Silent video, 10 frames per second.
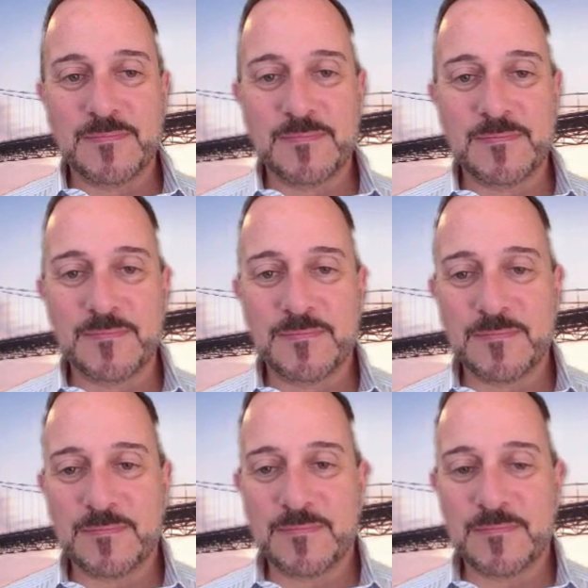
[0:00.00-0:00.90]

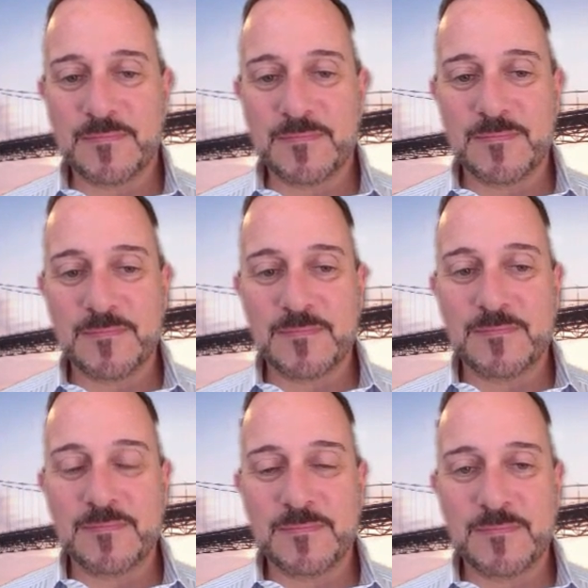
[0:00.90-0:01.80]

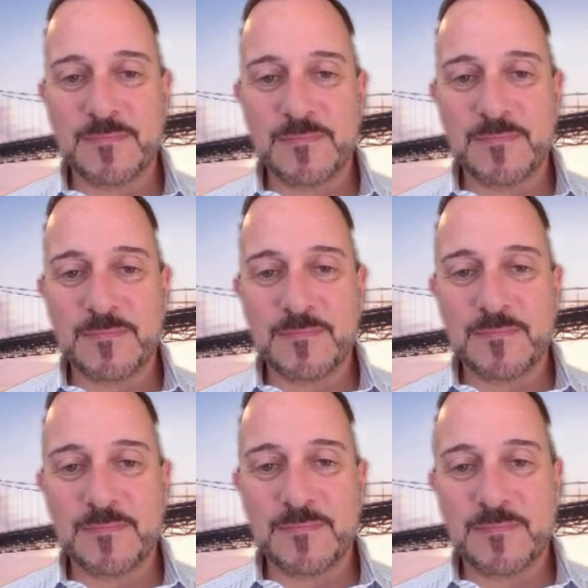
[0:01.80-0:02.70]

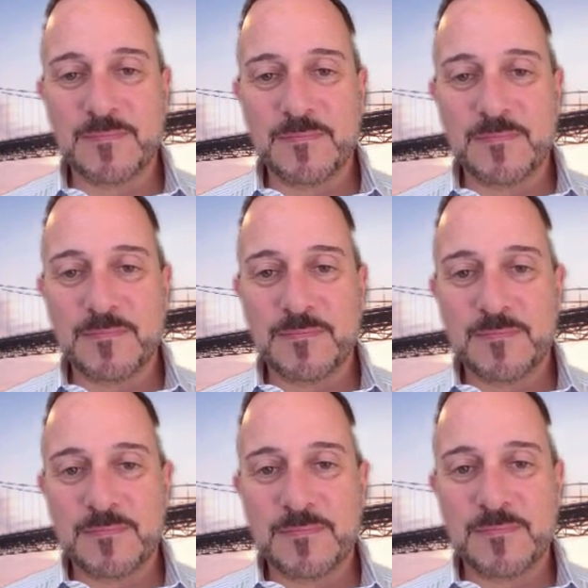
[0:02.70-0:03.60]

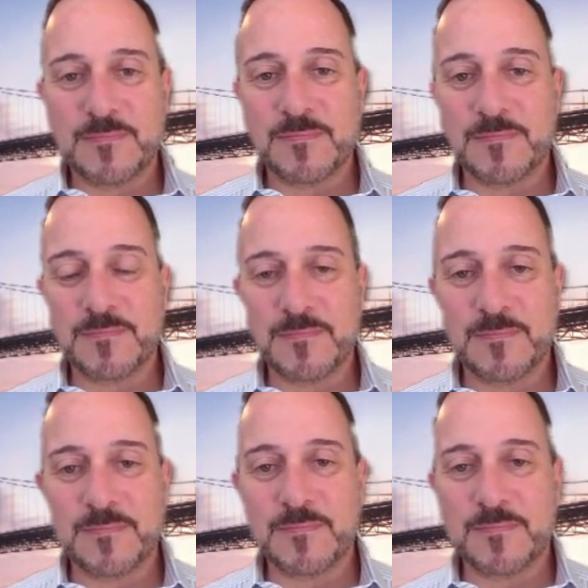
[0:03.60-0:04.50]

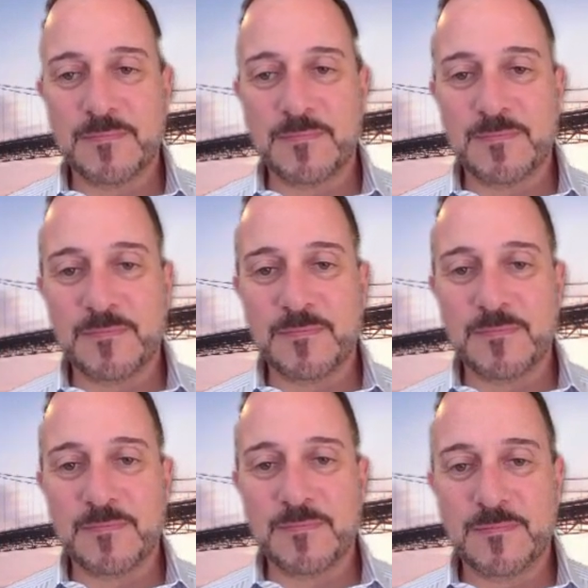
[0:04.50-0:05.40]

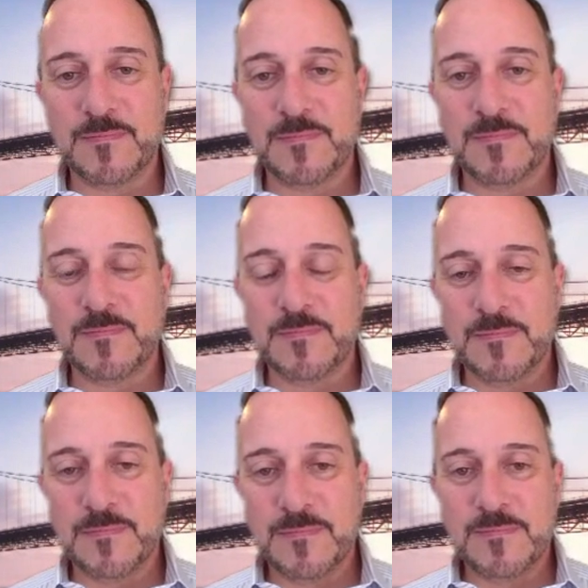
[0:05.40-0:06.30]

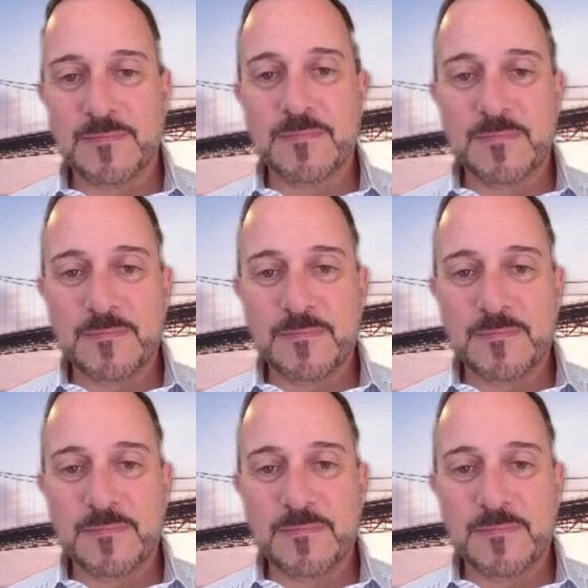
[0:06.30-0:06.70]
(silent)